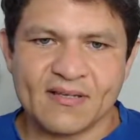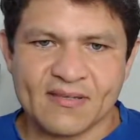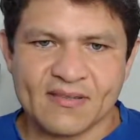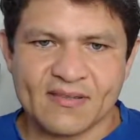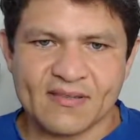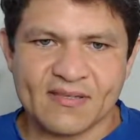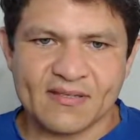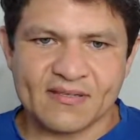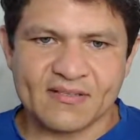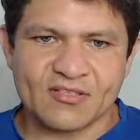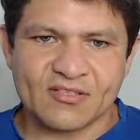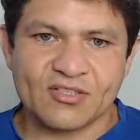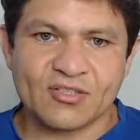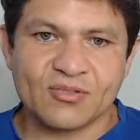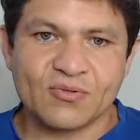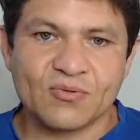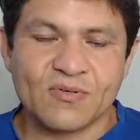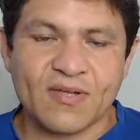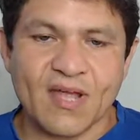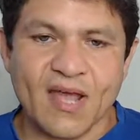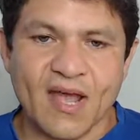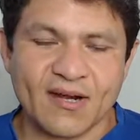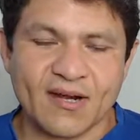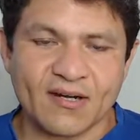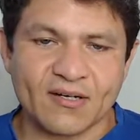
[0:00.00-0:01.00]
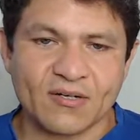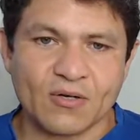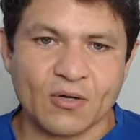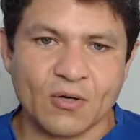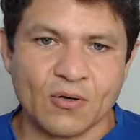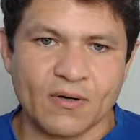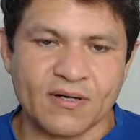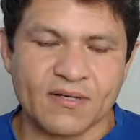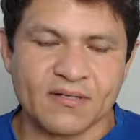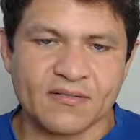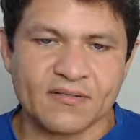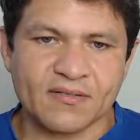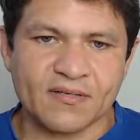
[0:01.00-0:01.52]
the two
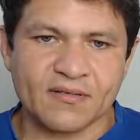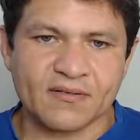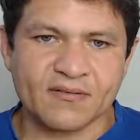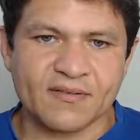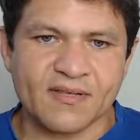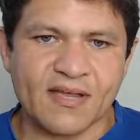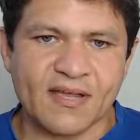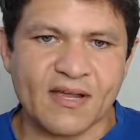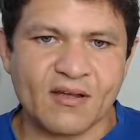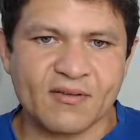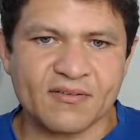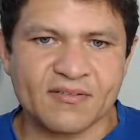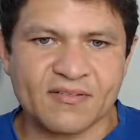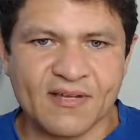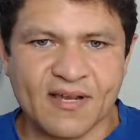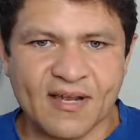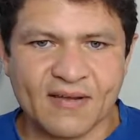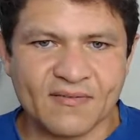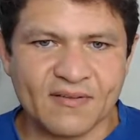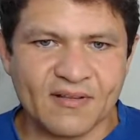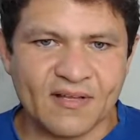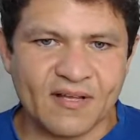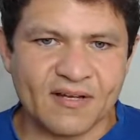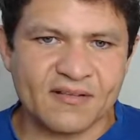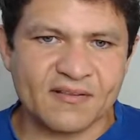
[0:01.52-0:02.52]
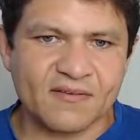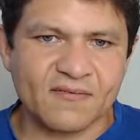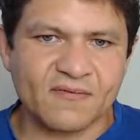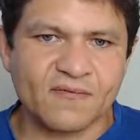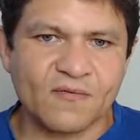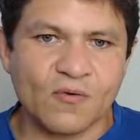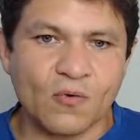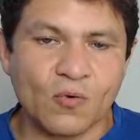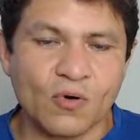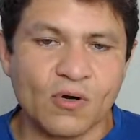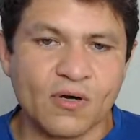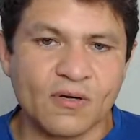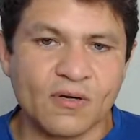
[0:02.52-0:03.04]
categories. So they also have a lot of the
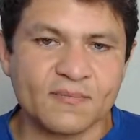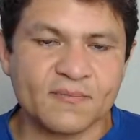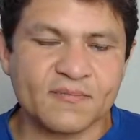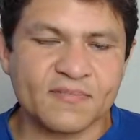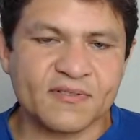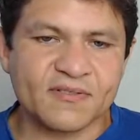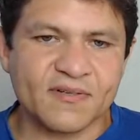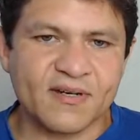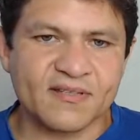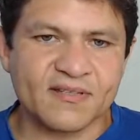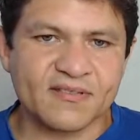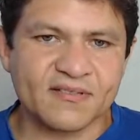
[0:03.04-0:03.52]
forms, right?